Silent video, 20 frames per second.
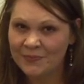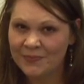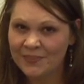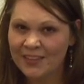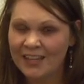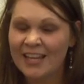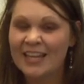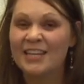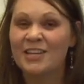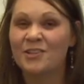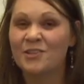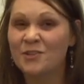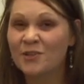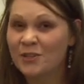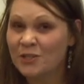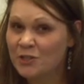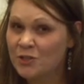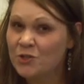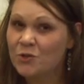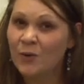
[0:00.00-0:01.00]
Now, you
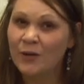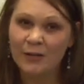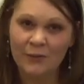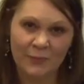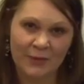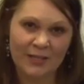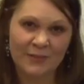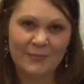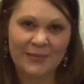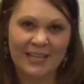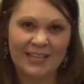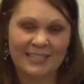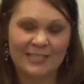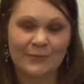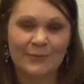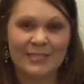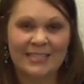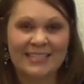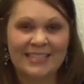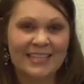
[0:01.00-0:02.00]
can join with me as we
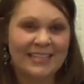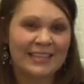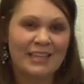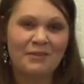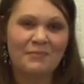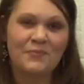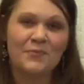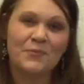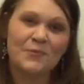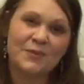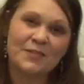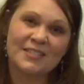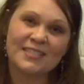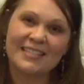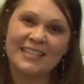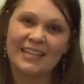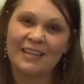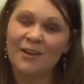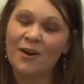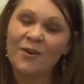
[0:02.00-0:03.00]
sing them. We'll
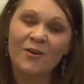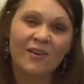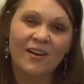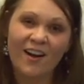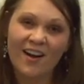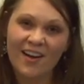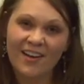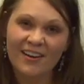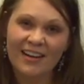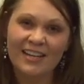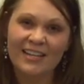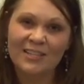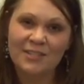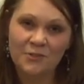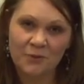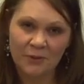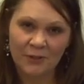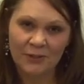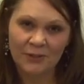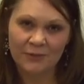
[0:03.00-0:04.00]
sing, O oh God, I
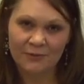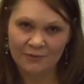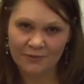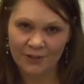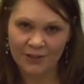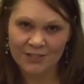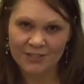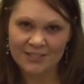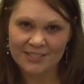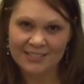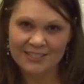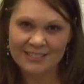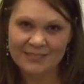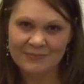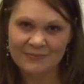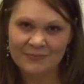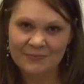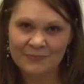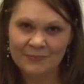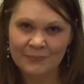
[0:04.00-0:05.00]
adore you first.
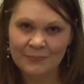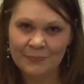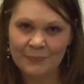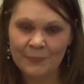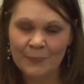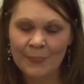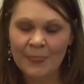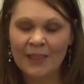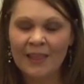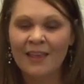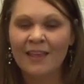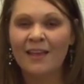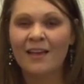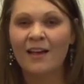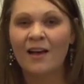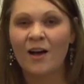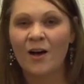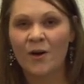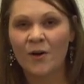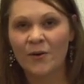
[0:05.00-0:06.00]

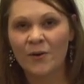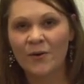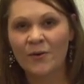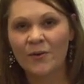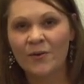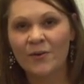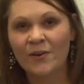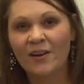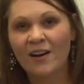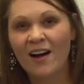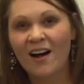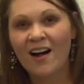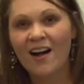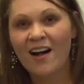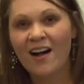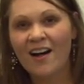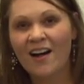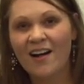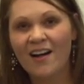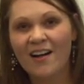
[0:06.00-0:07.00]
O oh
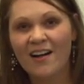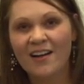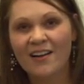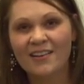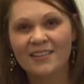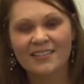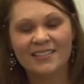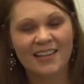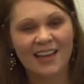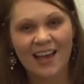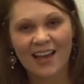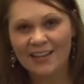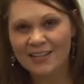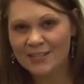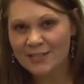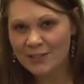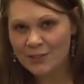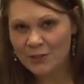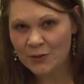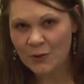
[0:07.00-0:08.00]
God, I
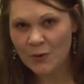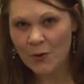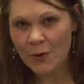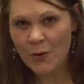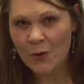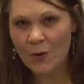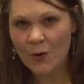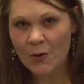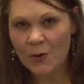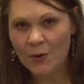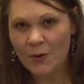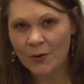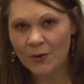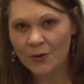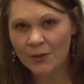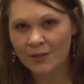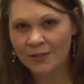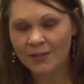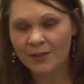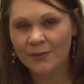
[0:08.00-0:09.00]
adore
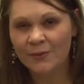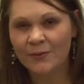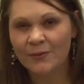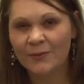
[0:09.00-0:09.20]
you.